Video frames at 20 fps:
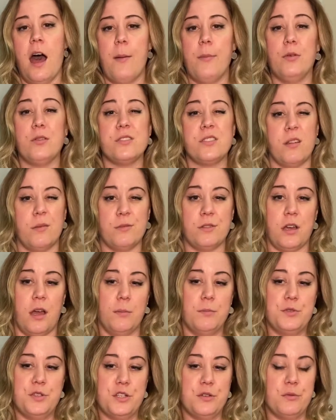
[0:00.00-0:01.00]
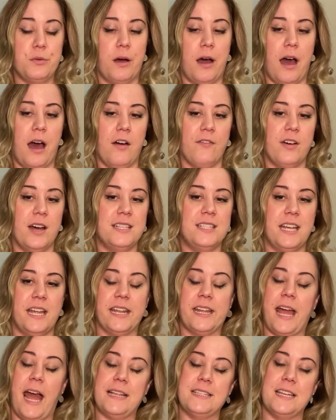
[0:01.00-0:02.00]
or sometimes you will have a
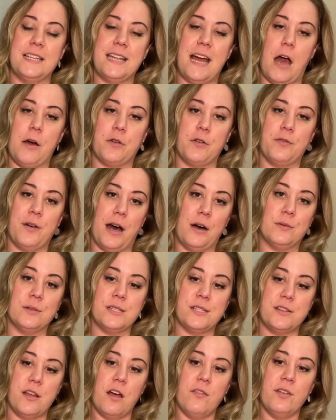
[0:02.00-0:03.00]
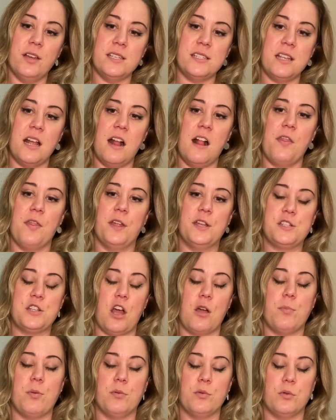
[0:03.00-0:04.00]
dedicated out-of-hours service that is
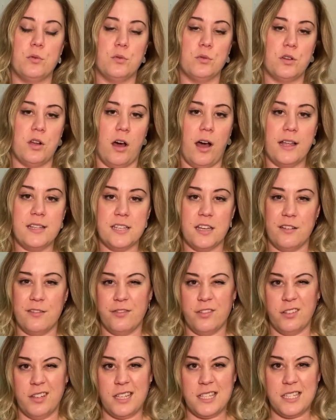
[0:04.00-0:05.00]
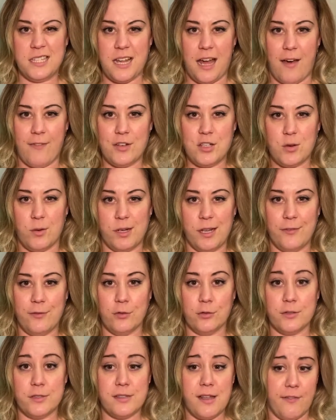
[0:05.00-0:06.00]
open all night and fully staffed
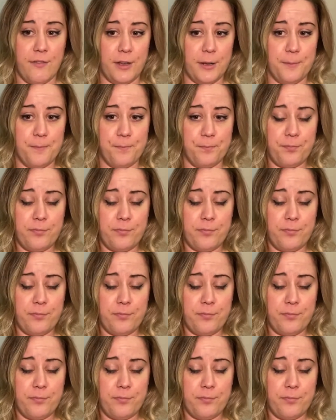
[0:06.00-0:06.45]
24/7.